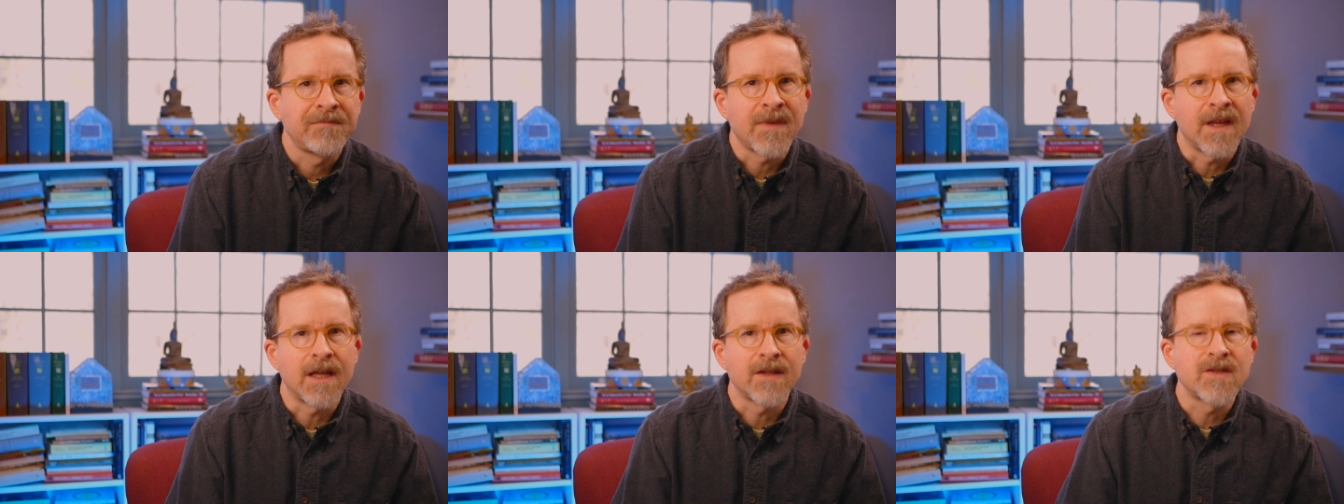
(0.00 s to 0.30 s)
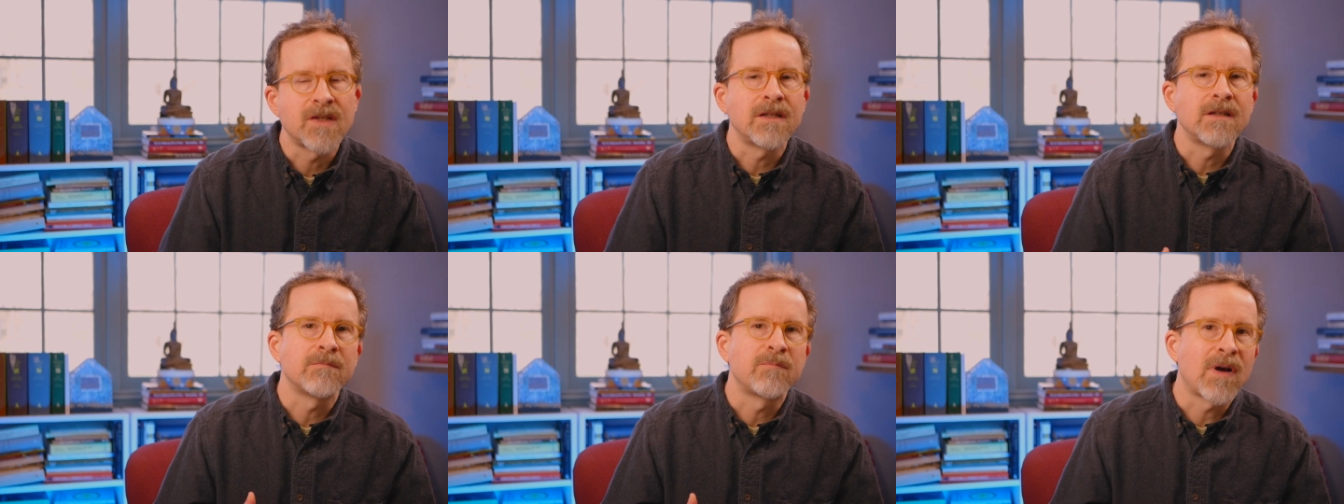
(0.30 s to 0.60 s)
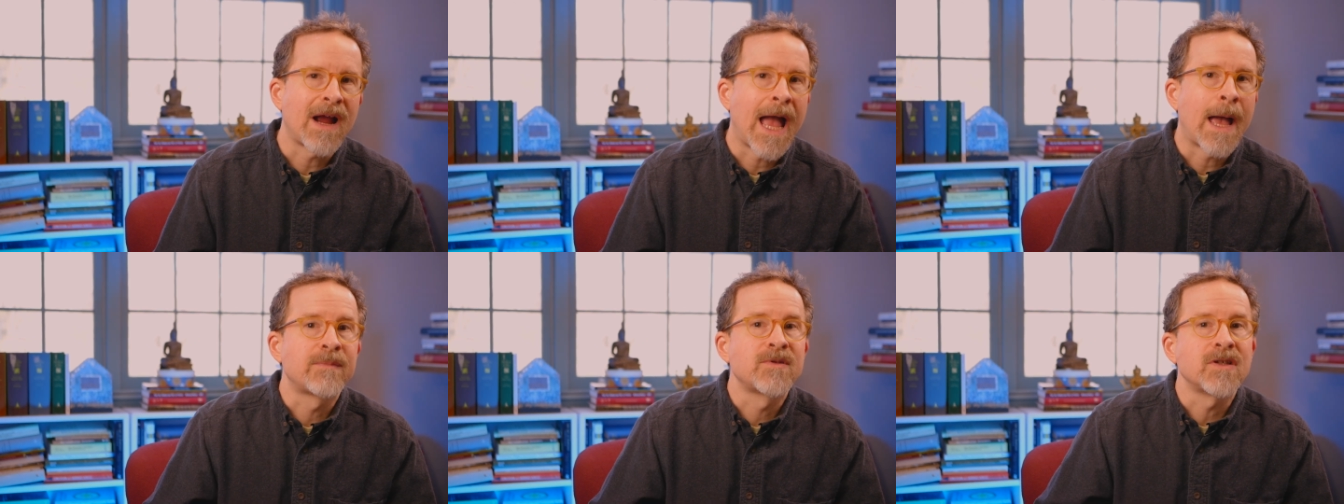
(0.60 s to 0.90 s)
It's a,
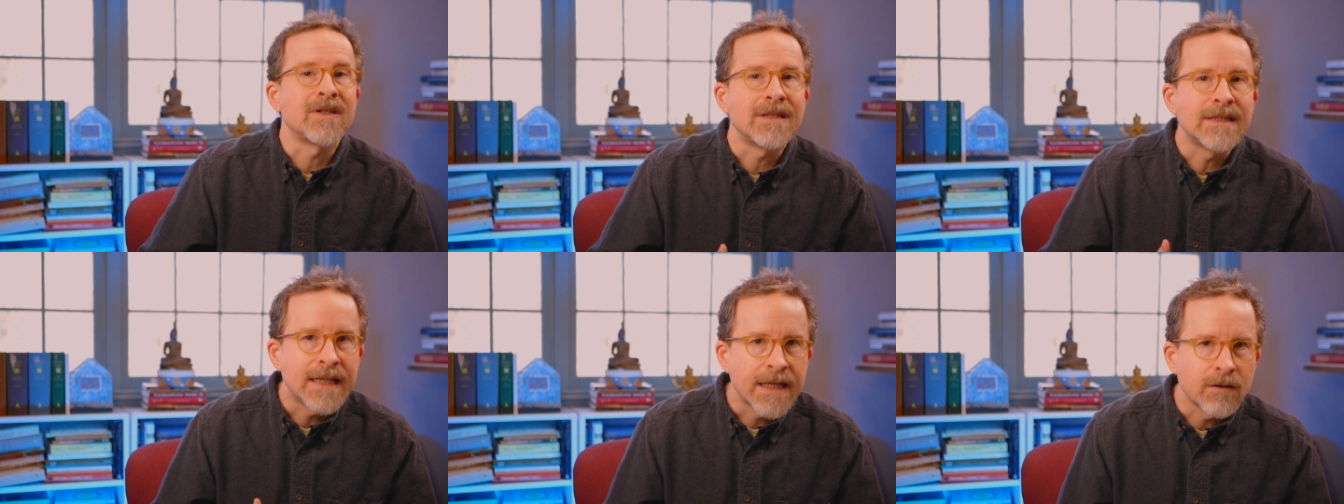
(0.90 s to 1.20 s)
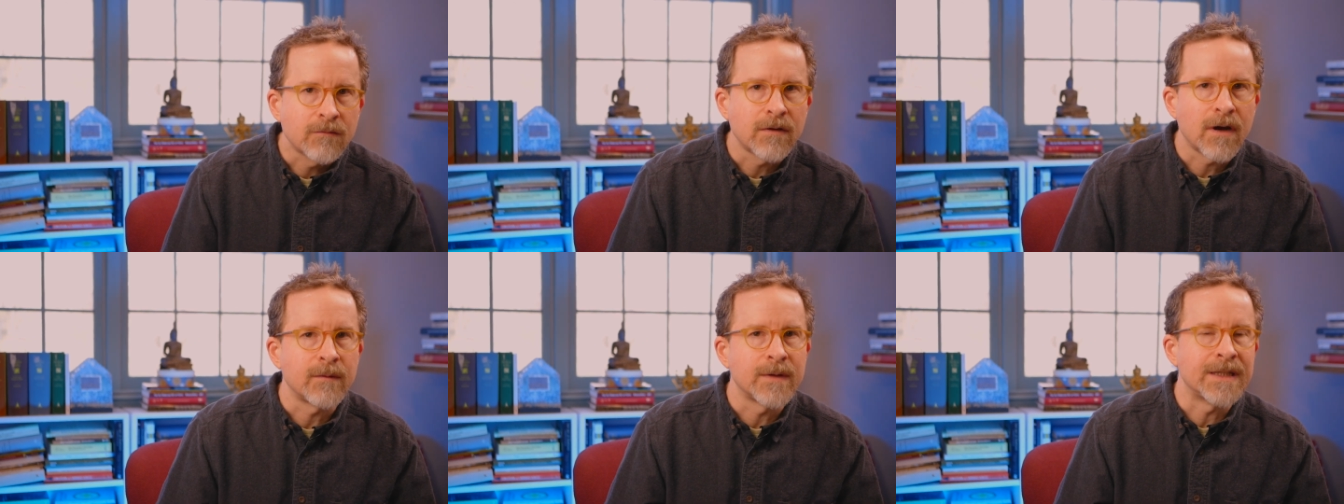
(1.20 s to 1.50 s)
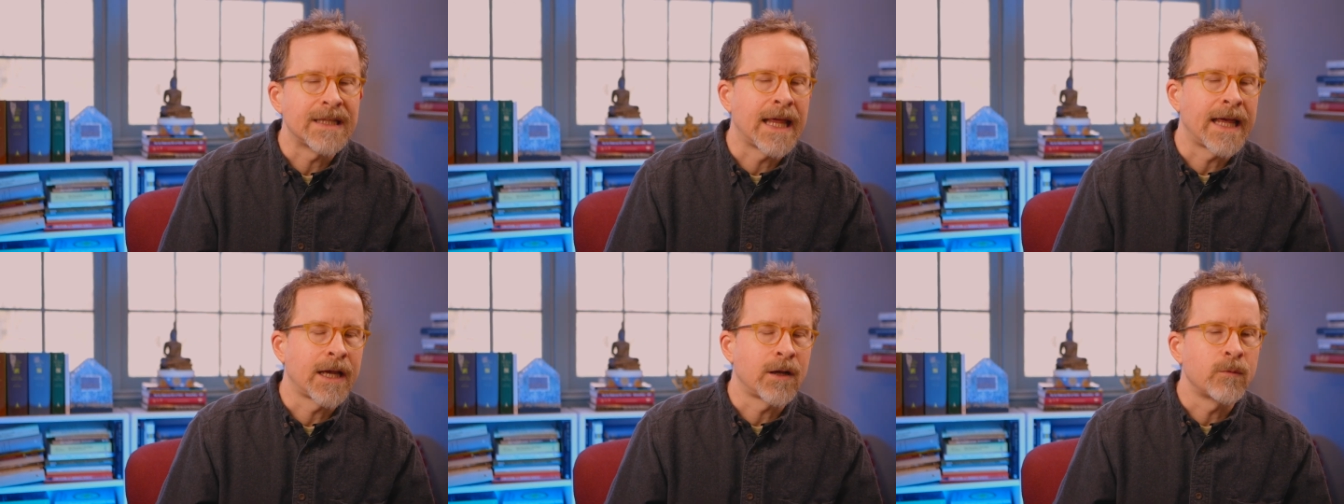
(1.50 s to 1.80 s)
perhaps a literary
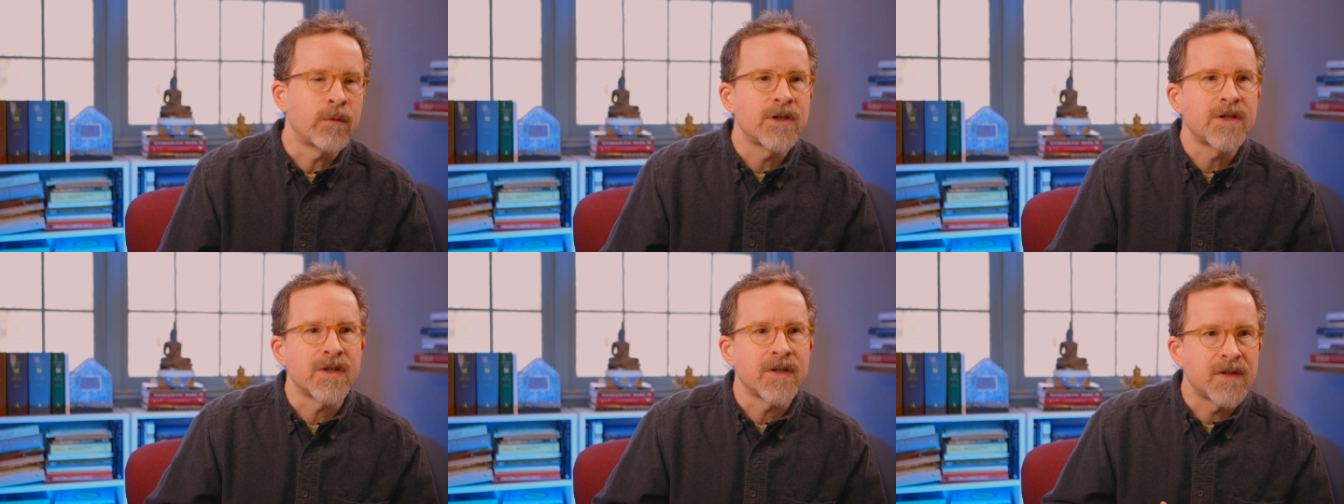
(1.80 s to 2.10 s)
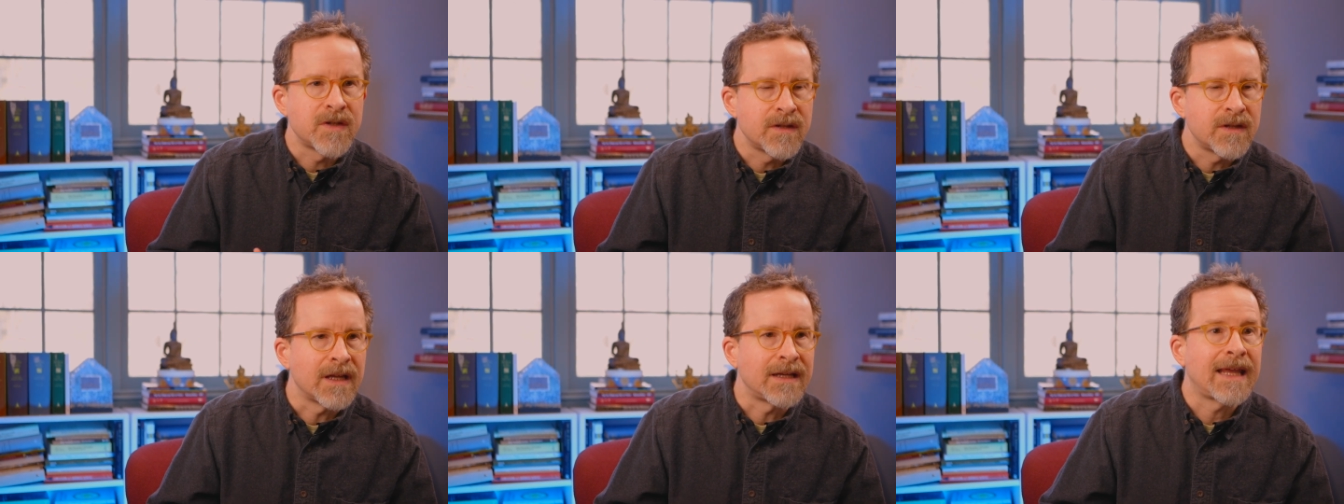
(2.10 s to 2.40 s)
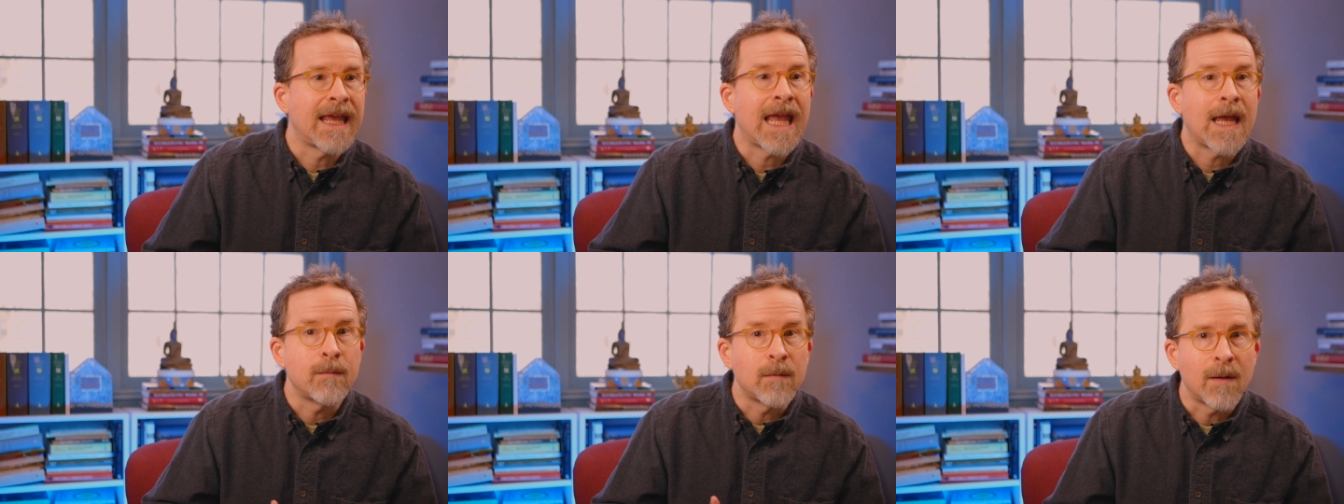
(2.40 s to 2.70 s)
language that, that
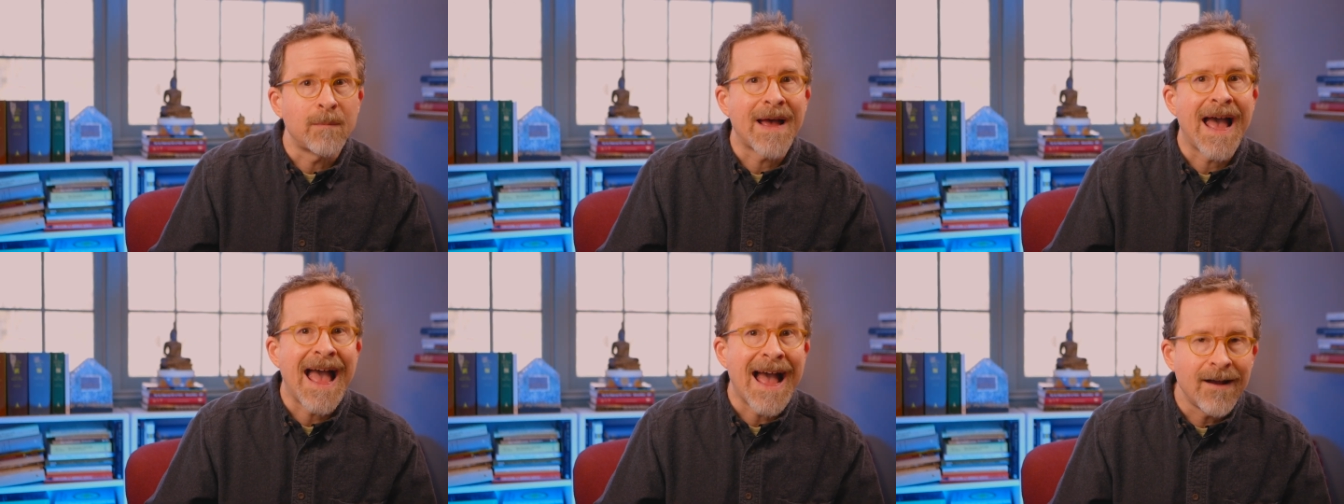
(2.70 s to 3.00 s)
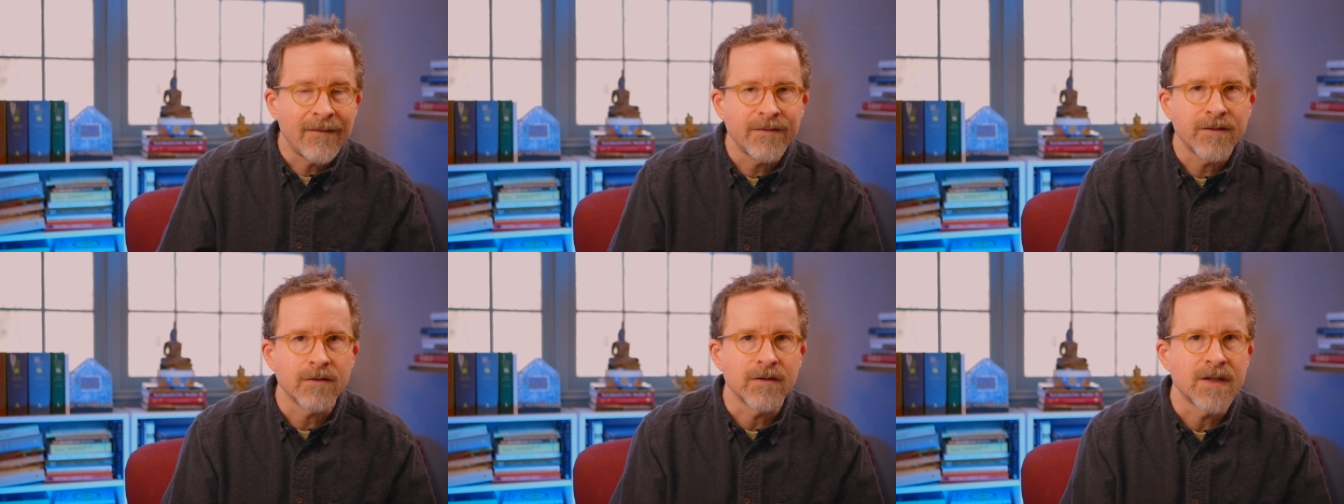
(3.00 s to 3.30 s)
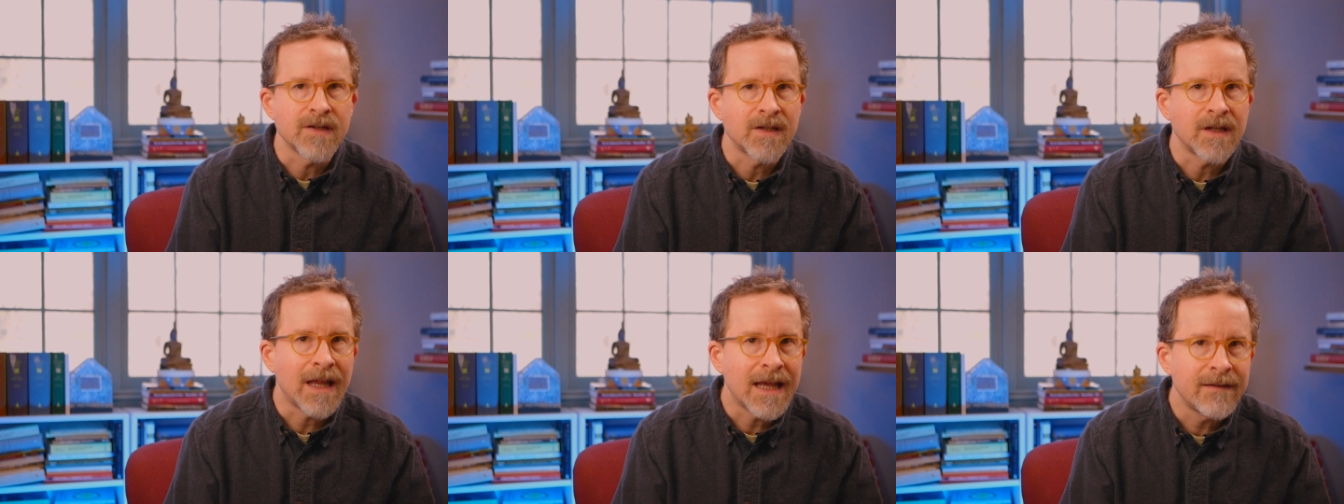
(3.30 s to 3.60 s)
came up after
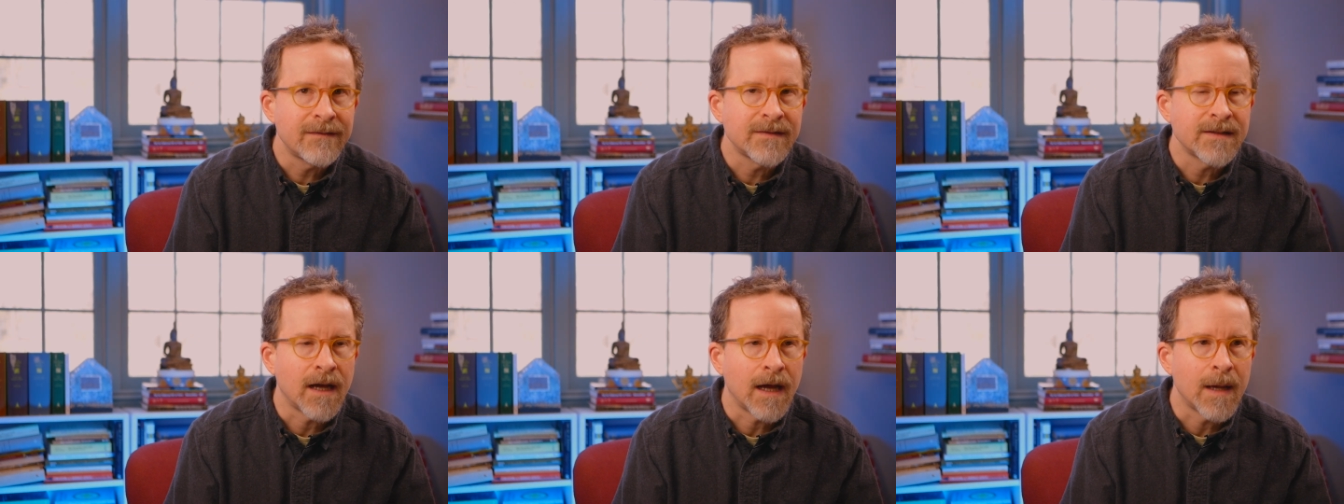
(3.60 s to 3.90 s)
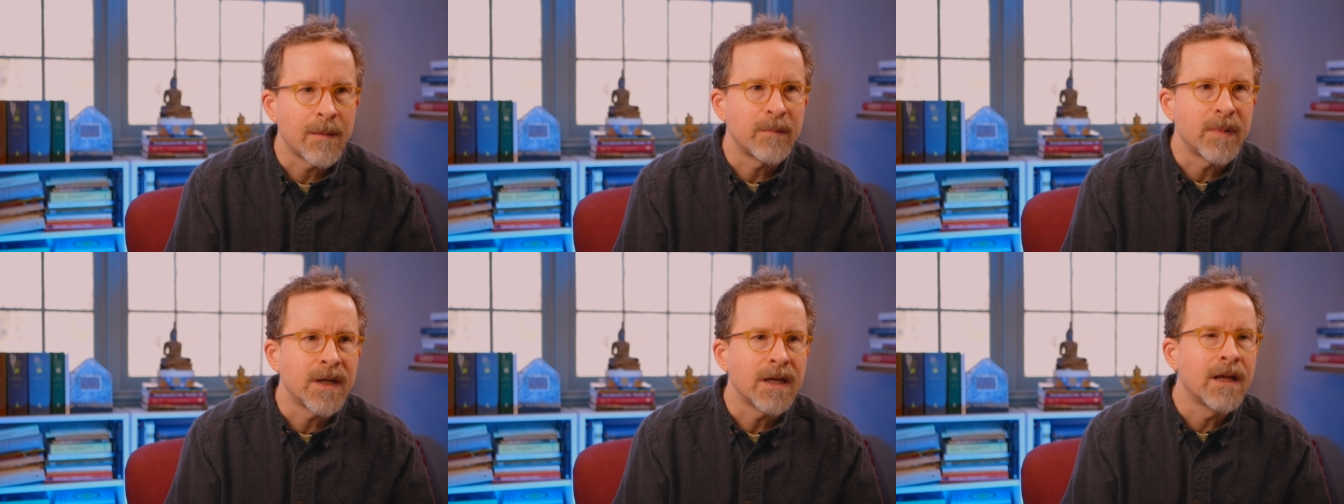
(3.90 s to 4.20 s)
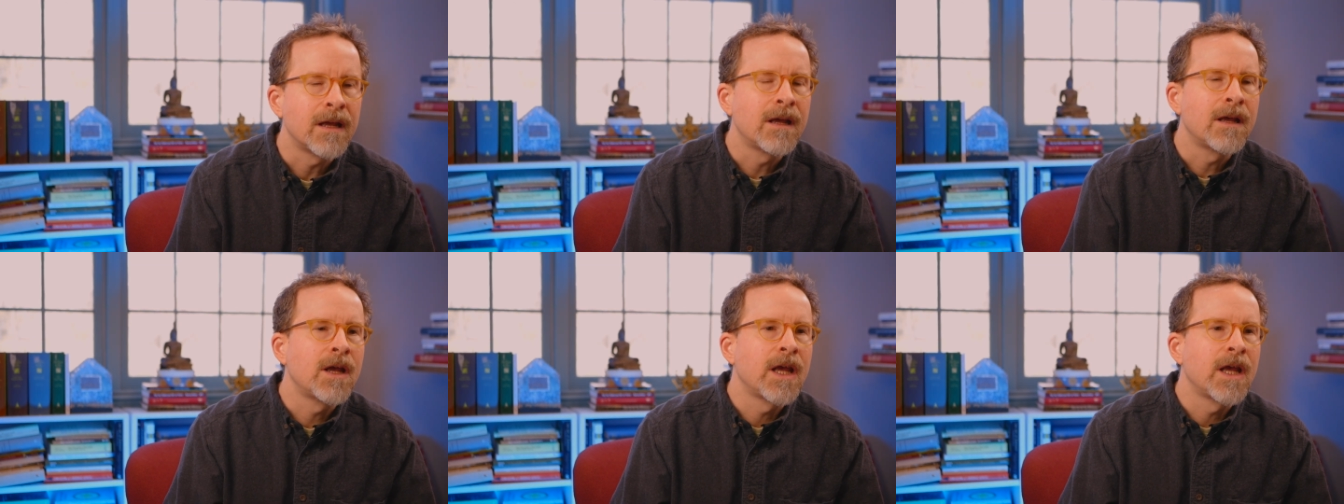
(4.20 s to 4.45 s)
his lifetime, but